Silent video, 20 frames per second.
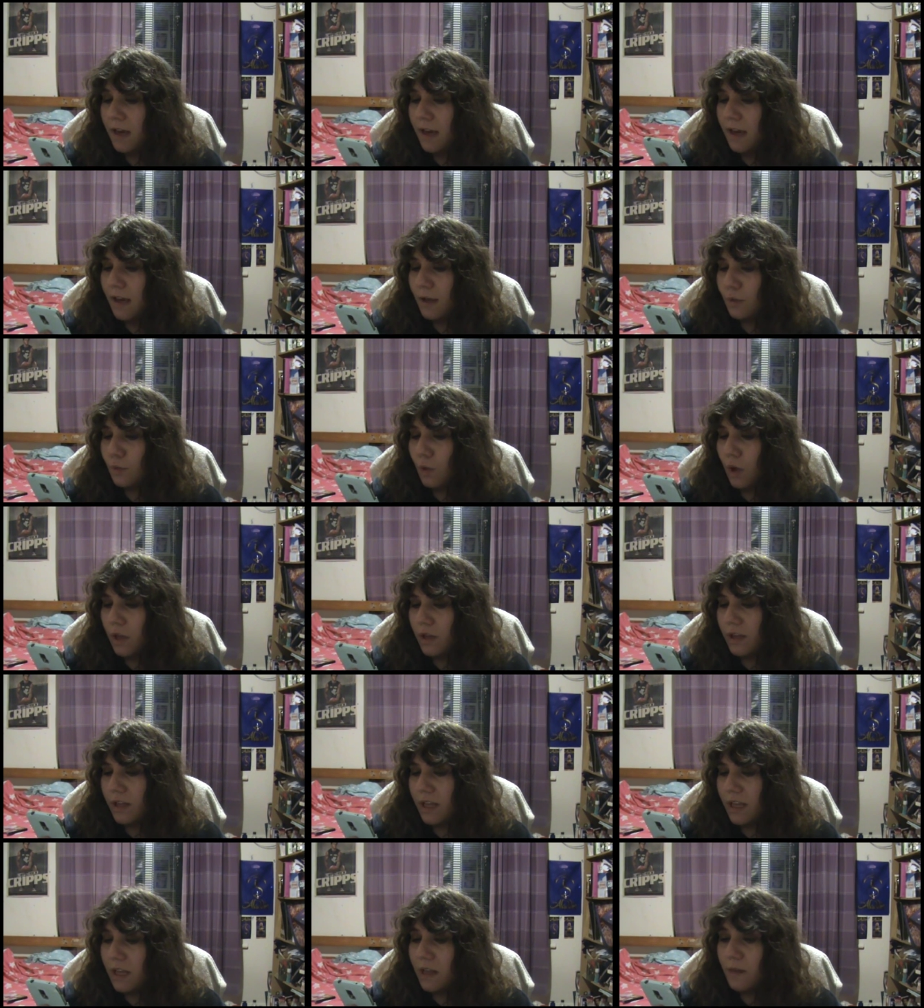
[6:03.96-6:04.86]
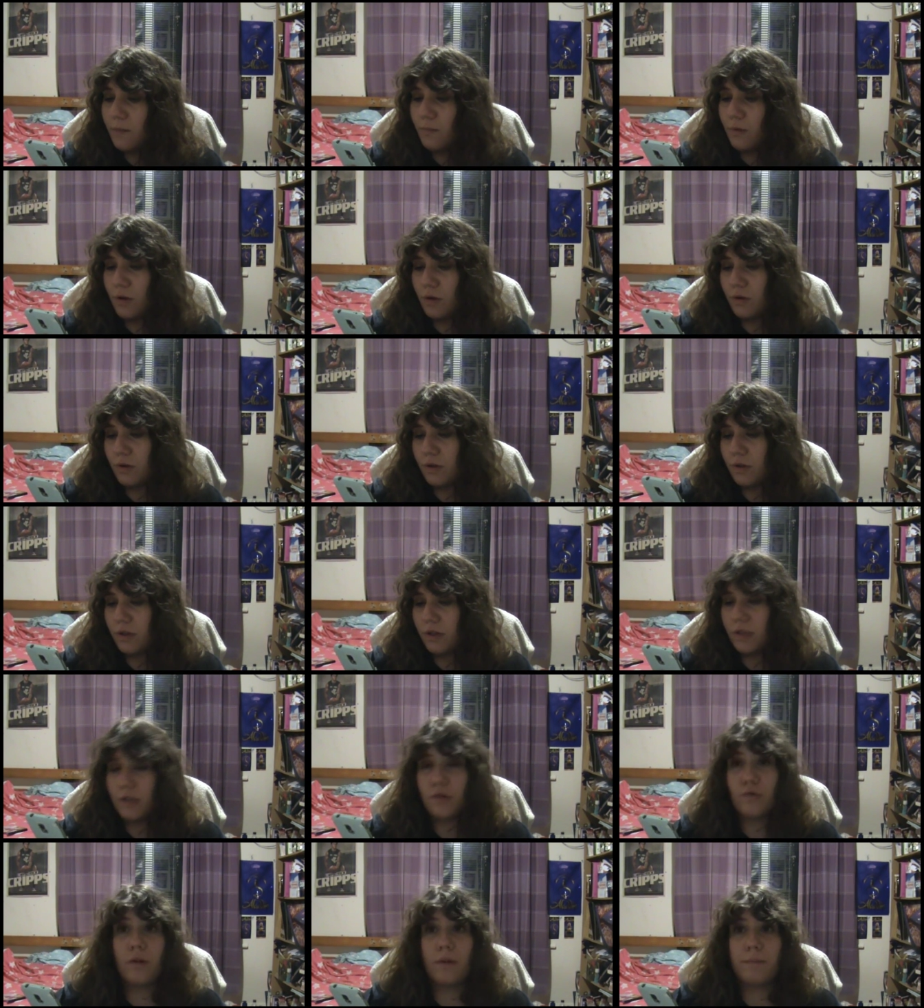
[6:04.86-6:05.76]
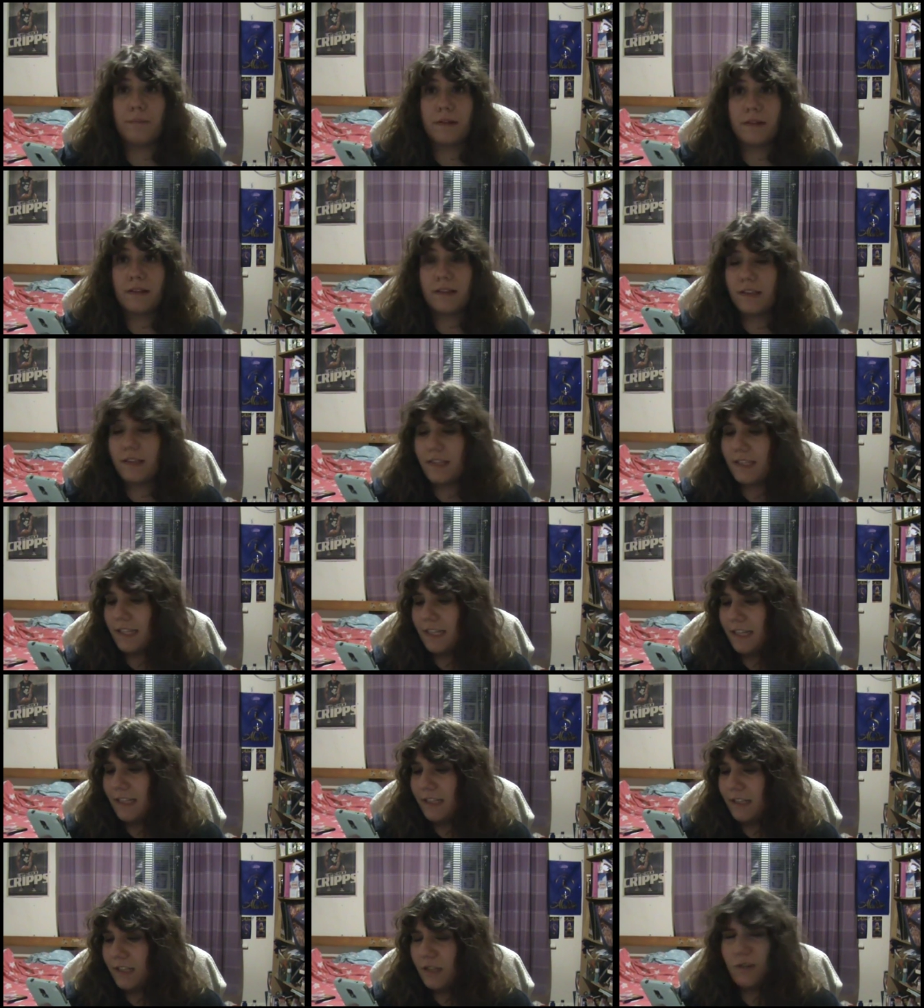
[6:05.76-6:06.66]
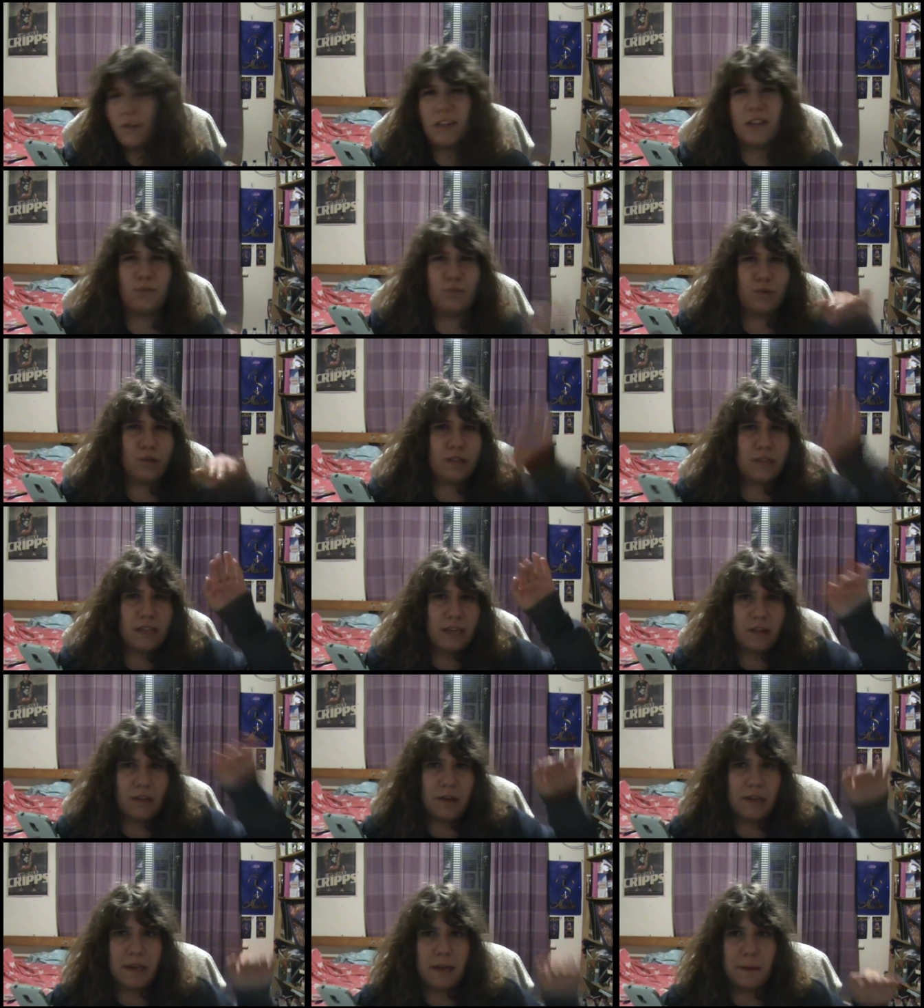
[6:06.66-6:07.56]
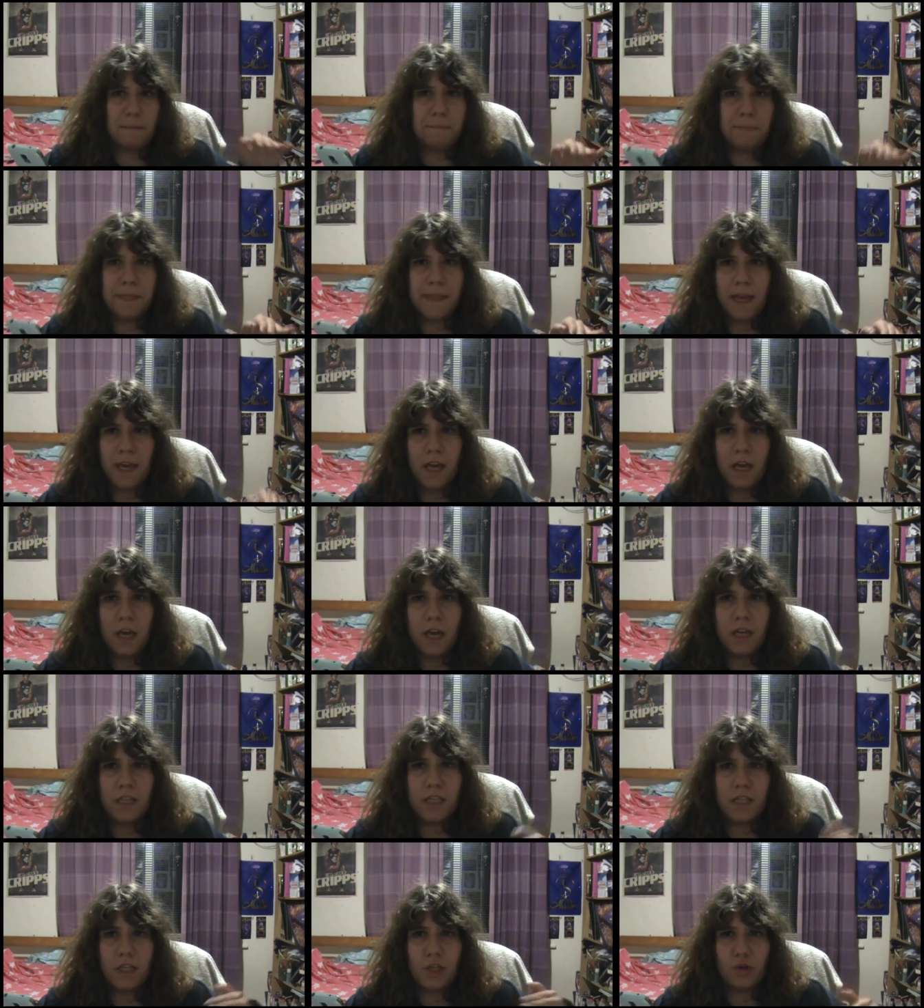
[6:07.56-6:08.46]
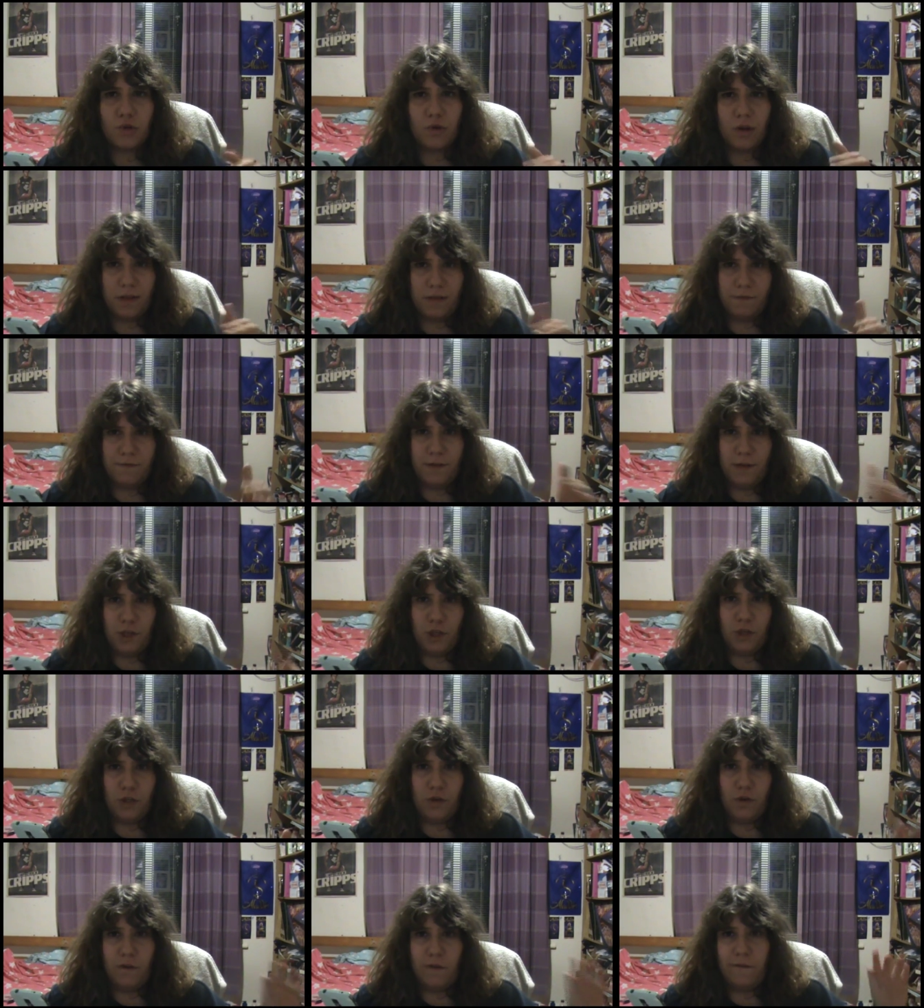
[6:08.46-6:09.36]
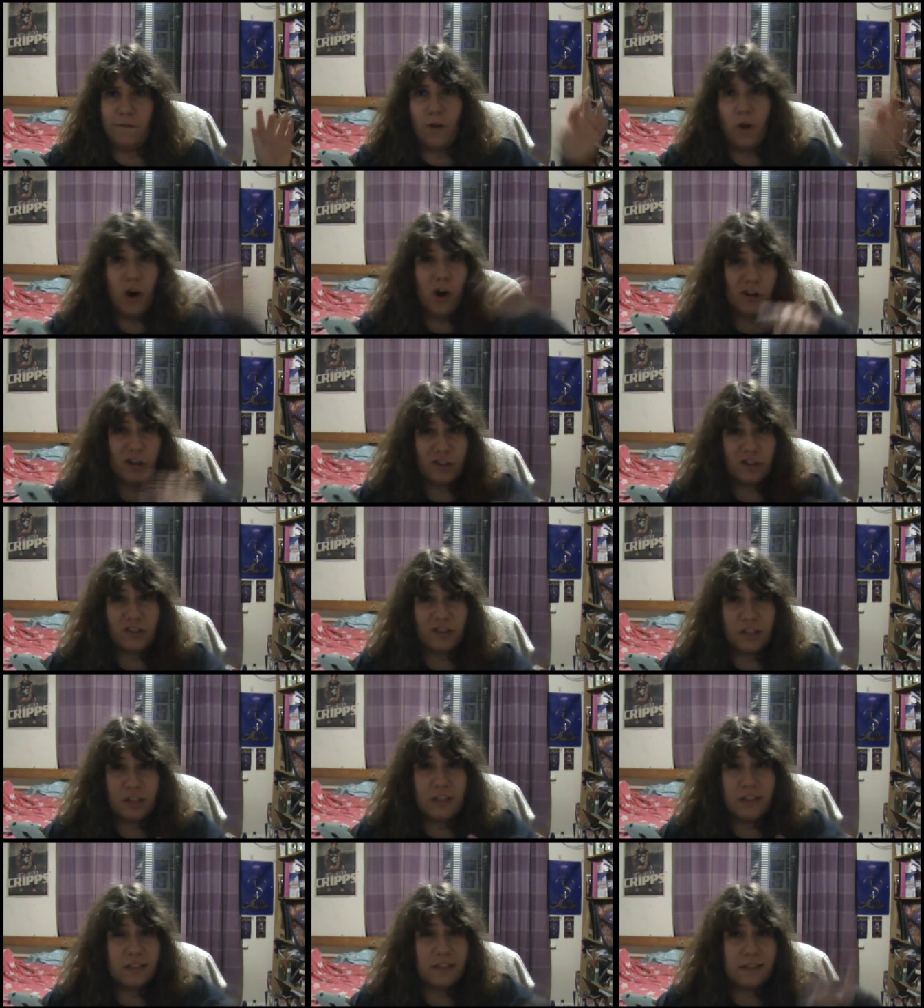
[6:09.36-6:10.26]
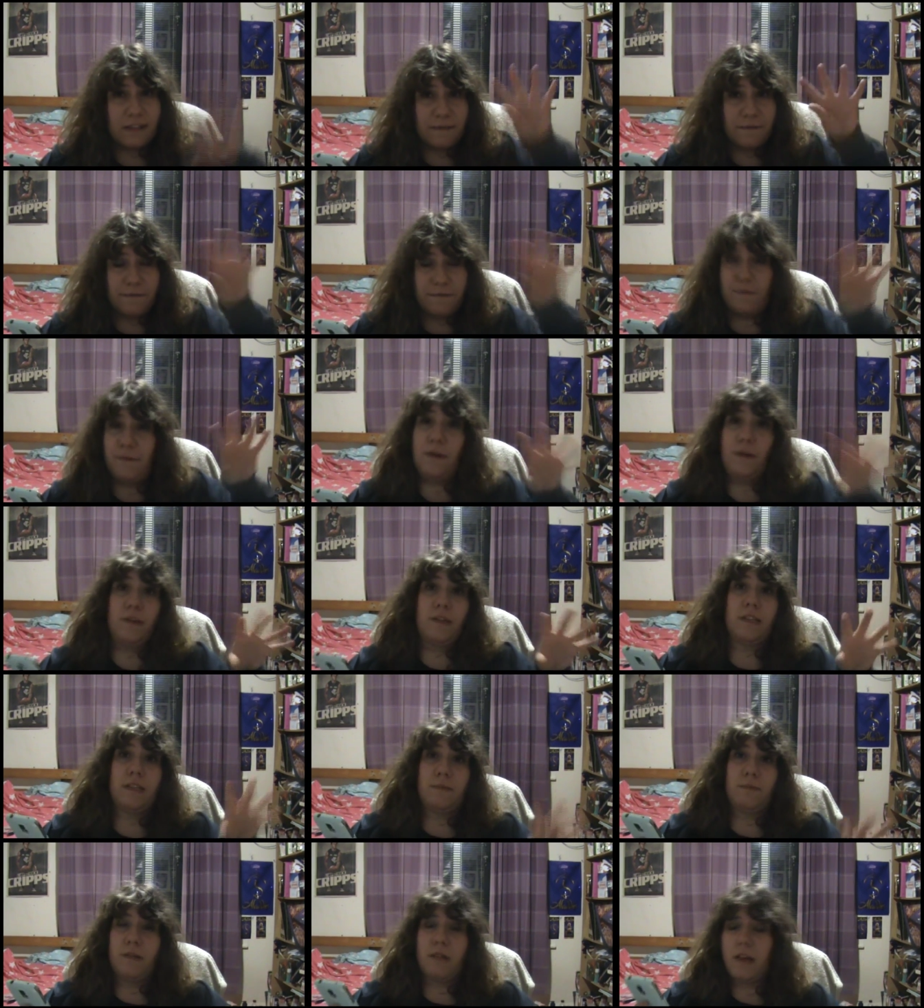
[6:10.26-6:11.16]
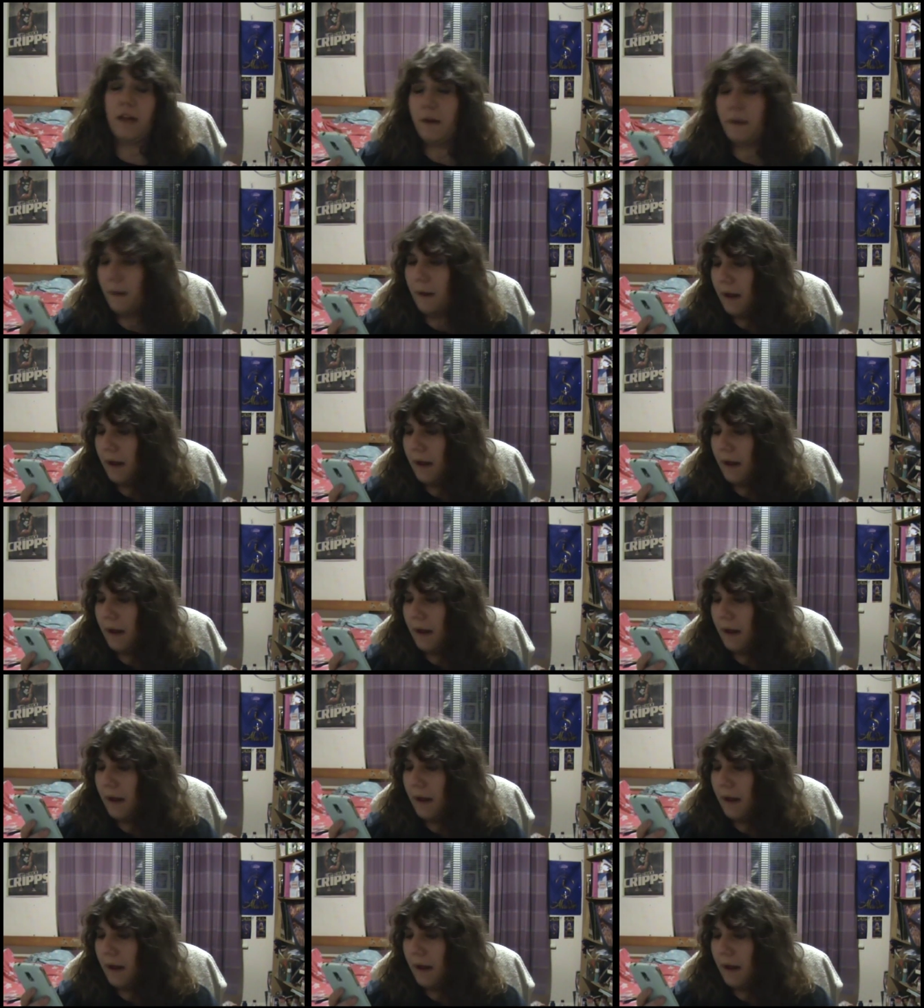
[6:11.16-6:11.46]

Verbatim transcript: as wild emus interrupted the scene. So emus, they like um, the Australian version of ostriches. They're very similar.